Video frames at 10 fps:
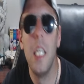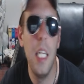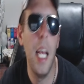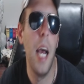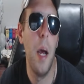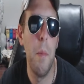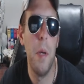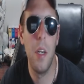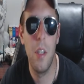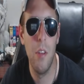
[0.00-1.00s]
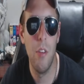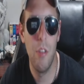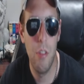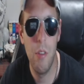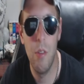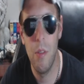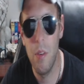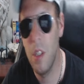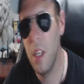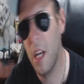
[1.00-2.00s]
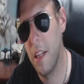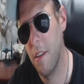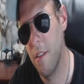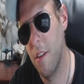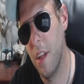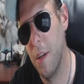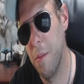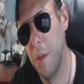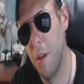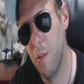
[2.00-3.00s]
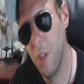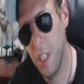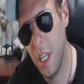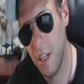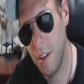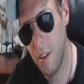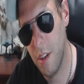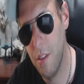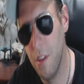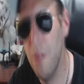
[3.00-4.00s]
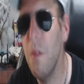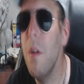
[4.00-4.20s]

yeah, America's got their thing, but really? Underground too?